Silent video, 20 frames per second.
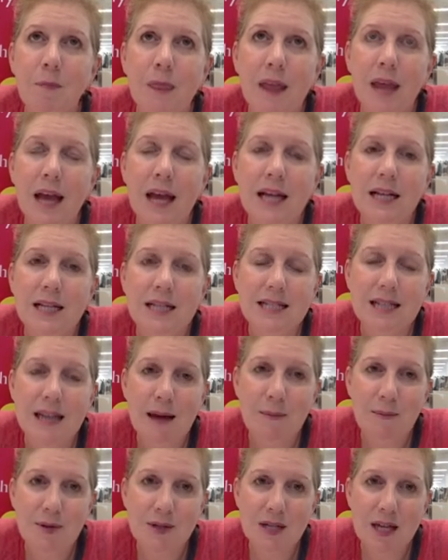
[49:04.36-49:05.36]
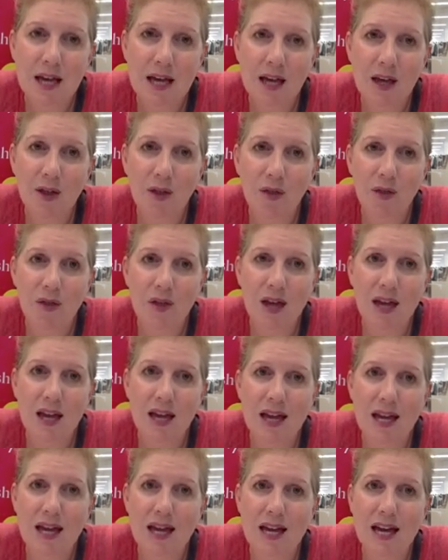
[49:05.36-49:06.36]
accepting
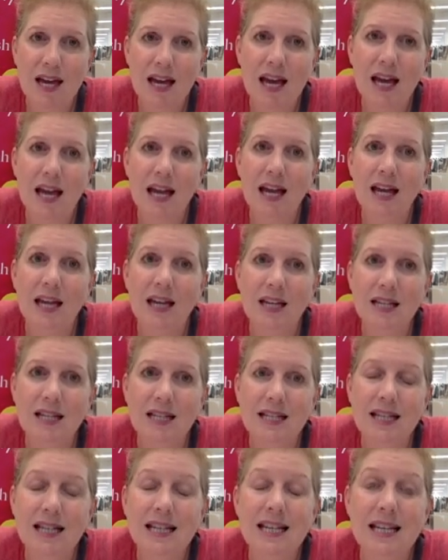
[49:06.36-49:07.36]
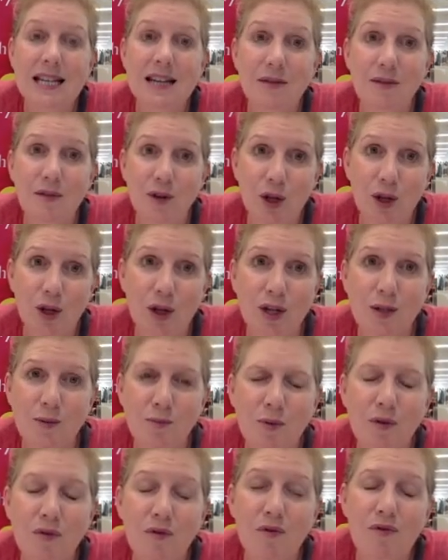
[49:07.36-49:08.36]
the significant,
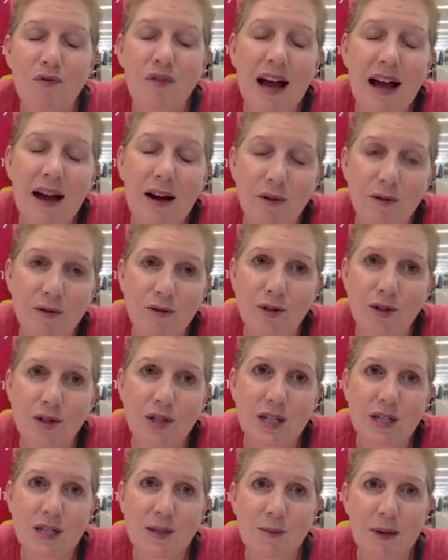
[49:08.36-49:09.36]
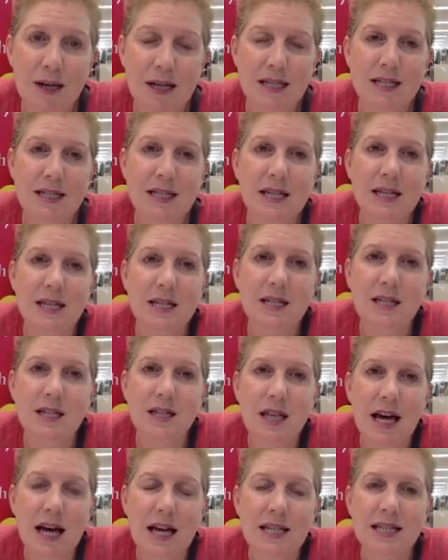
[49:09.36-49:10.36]
profound disabilities
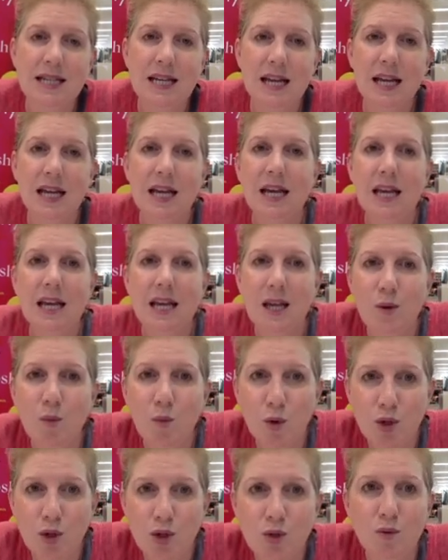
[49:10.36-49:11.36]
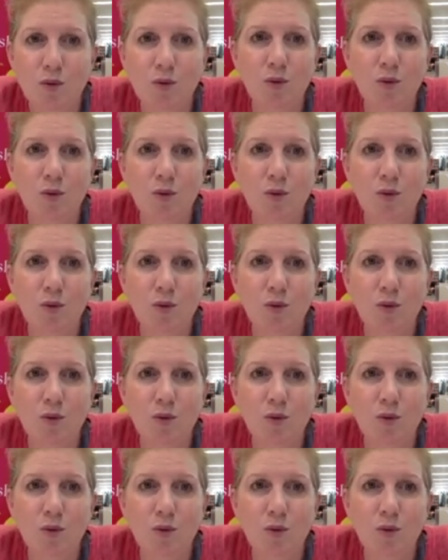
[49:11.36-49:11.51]
that he would